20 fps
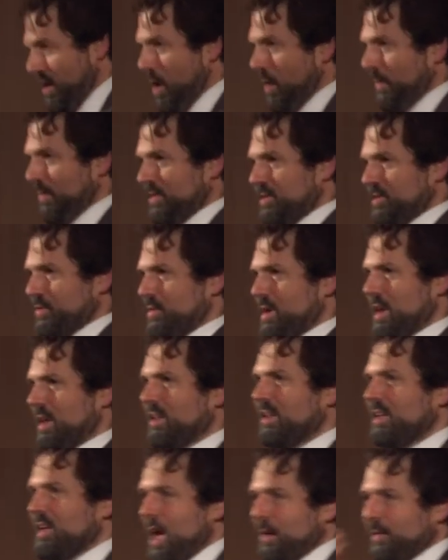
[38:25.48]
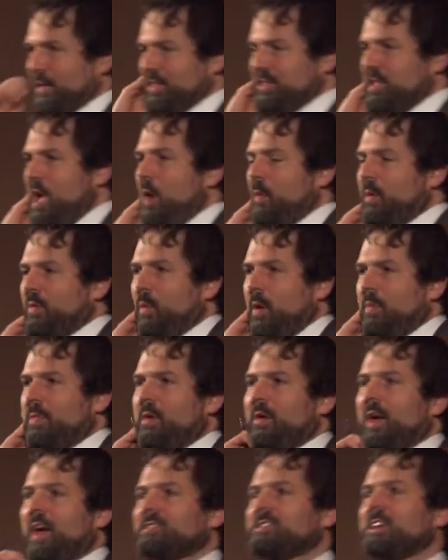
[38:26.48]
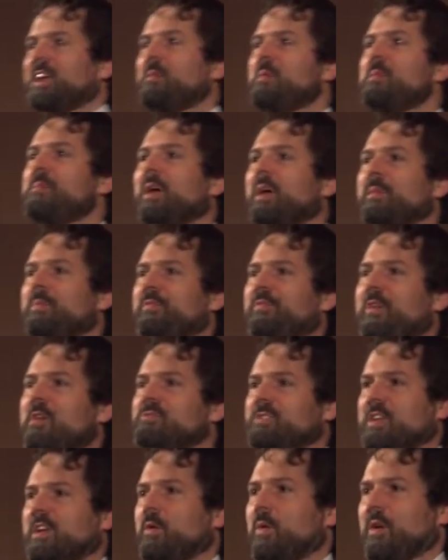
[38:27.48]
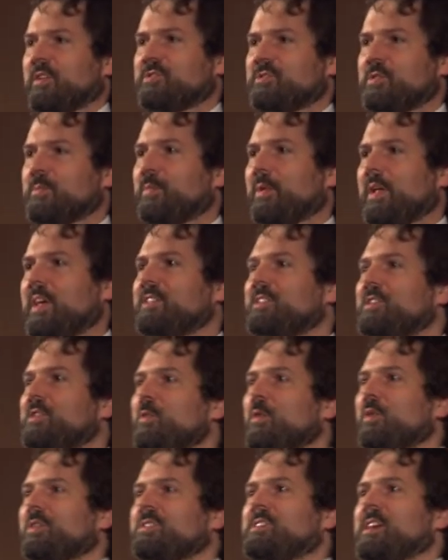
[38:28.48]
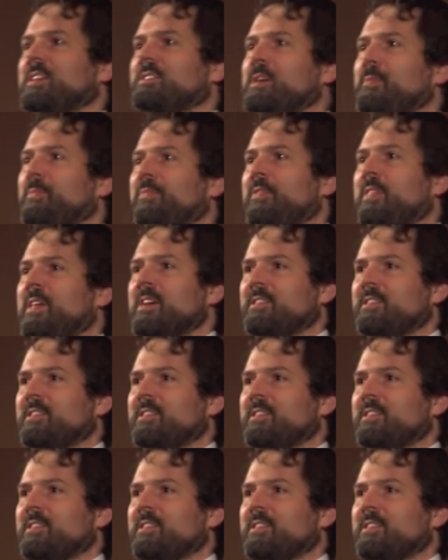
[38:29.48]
on the screen. I'm going to start with one, though. Actually, can we bring up a voting question, please? Are you all set up for